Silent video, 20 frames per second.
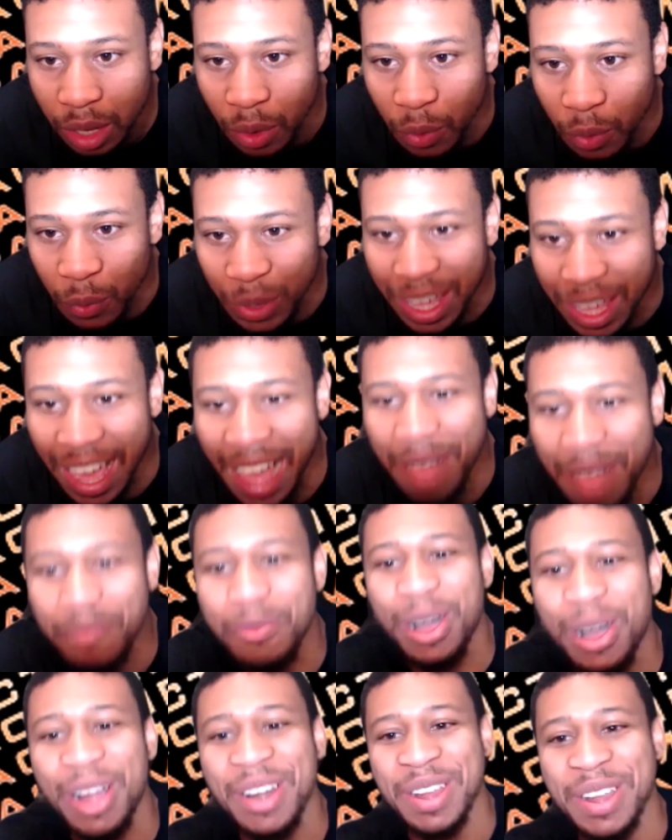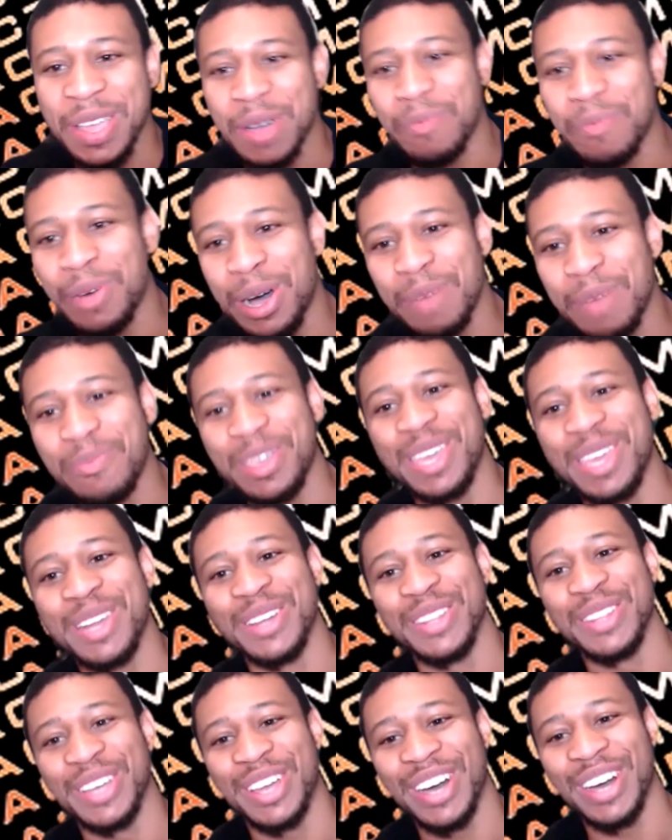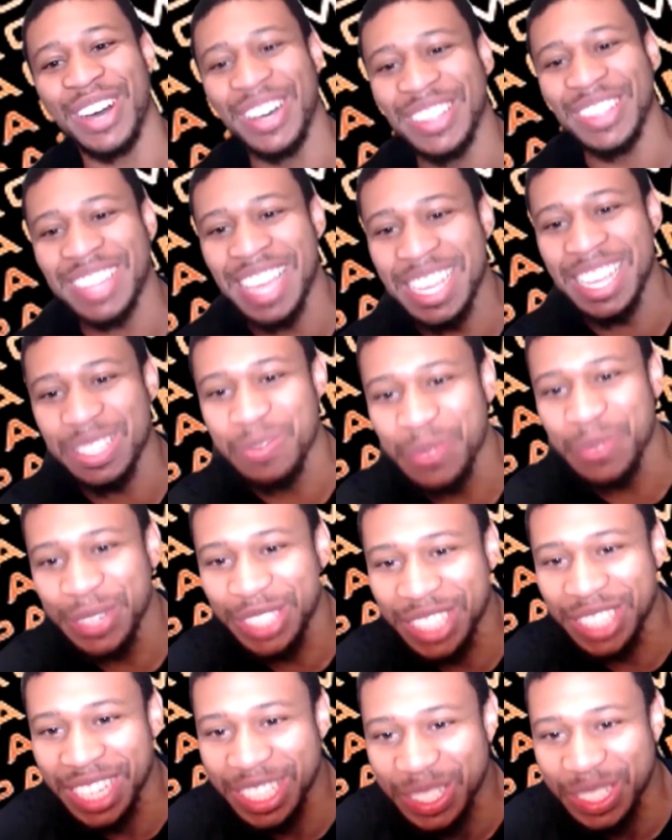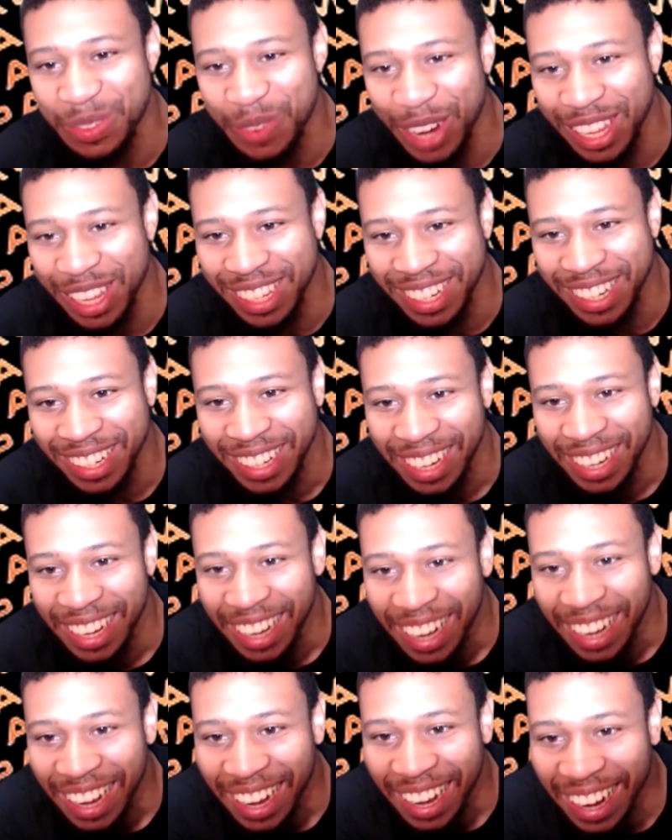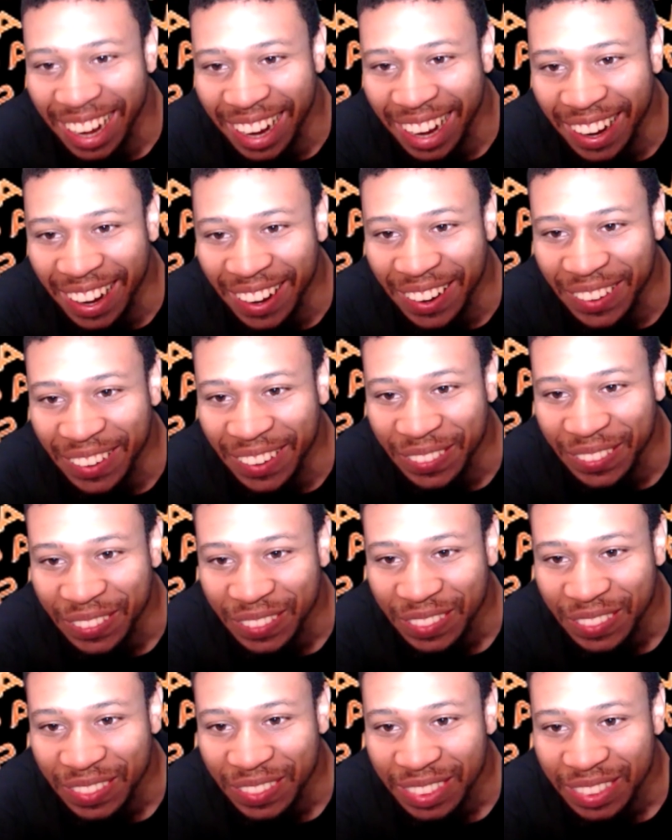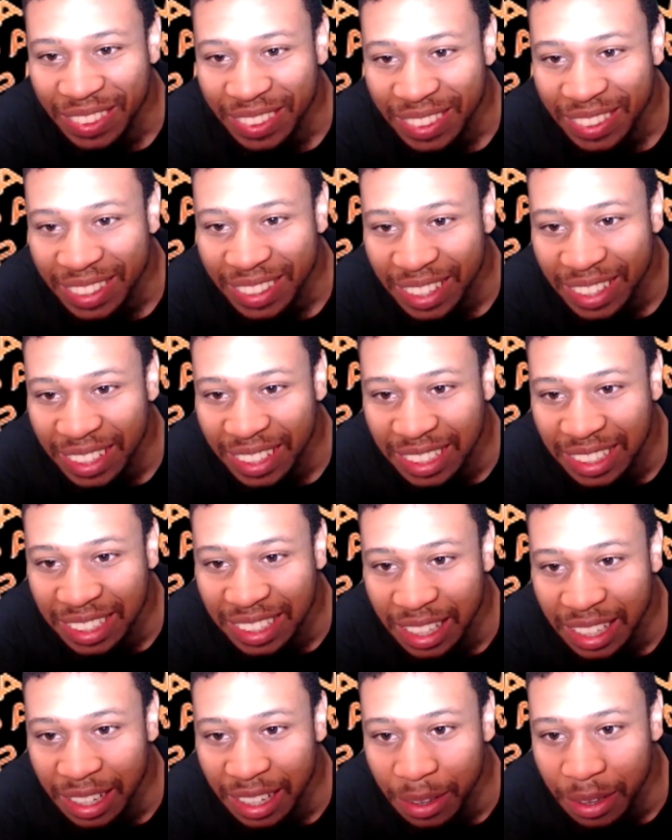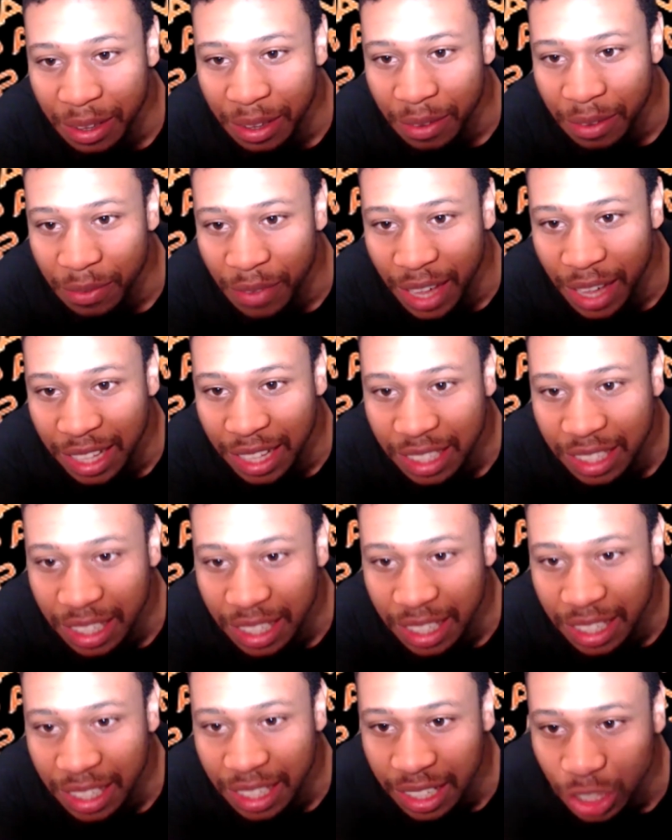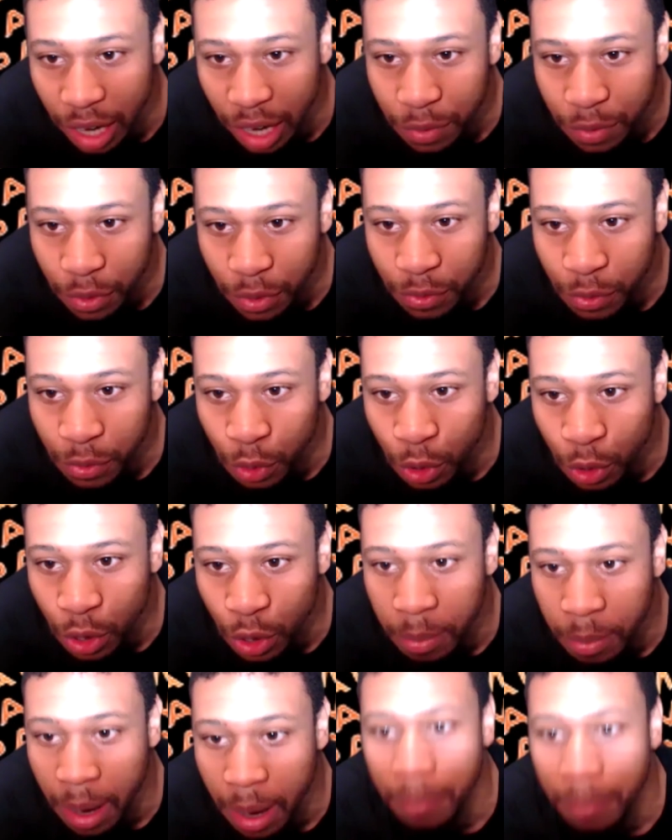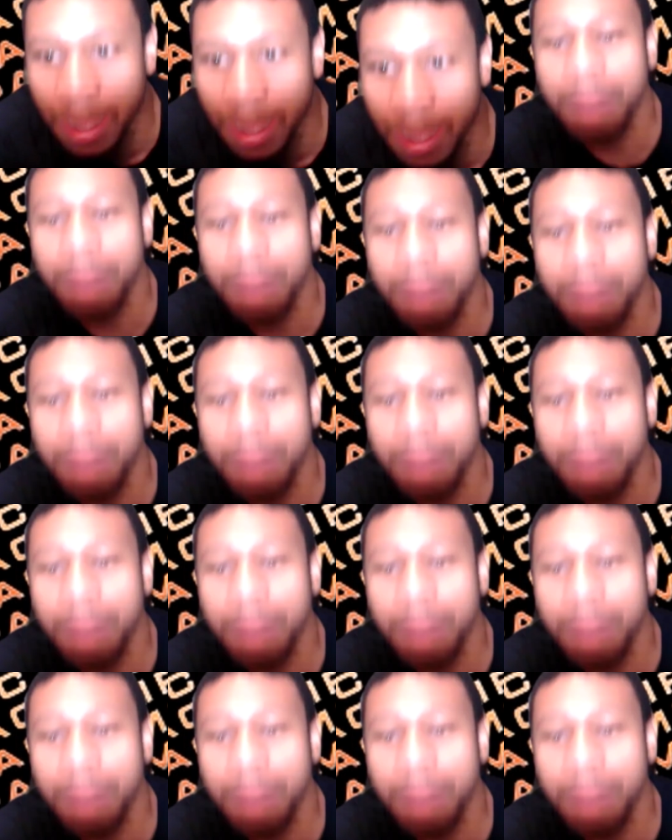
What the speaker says: We got Mario, Paul being on the call. Thanks, appreciate you, brother. Let's see, Vintage, grateful for my mom and